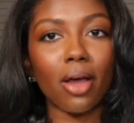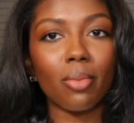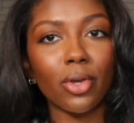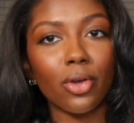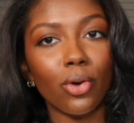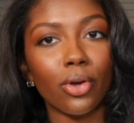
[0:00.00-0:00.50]
I'm
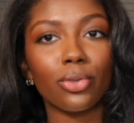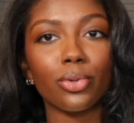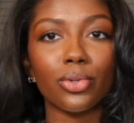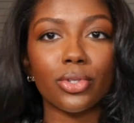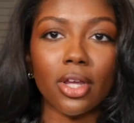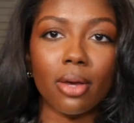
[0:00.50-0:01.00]
be going
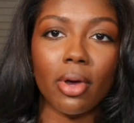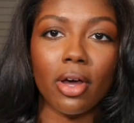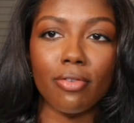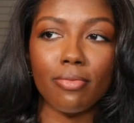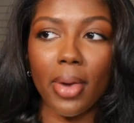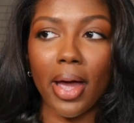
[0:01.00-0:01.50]
through some
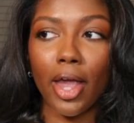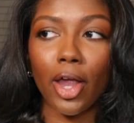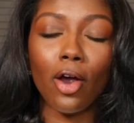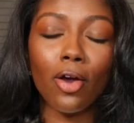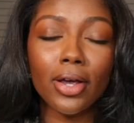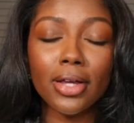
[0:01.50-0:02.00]
of my
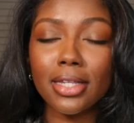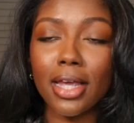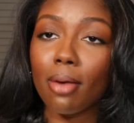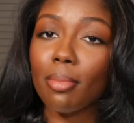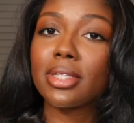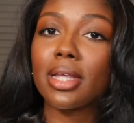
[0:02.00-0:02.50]

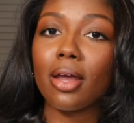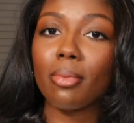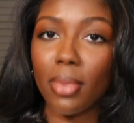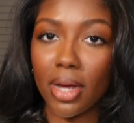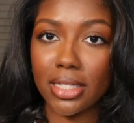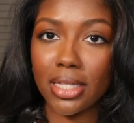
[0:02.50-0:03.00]
current
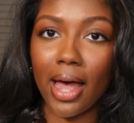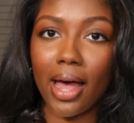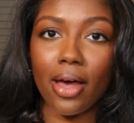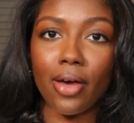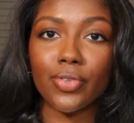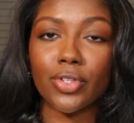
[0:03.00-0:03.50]
Amazon
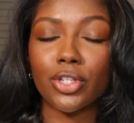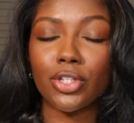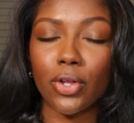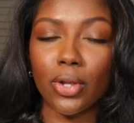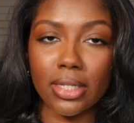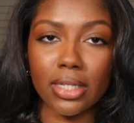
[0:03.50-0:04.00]
must-haves.
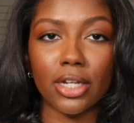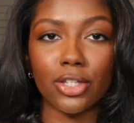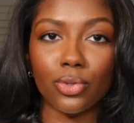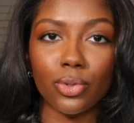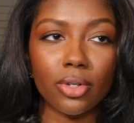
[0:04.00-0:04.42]
So let's get into